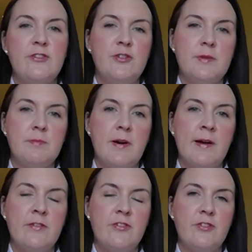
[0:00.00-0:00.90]
is due in
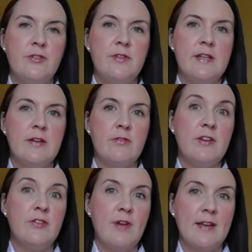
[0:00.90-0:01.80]
part to the
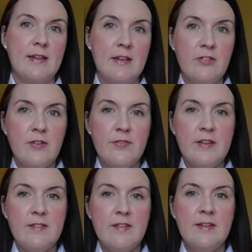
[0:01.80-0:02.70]
increased recognition of
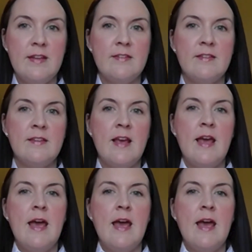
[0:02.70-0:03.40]
these diseases,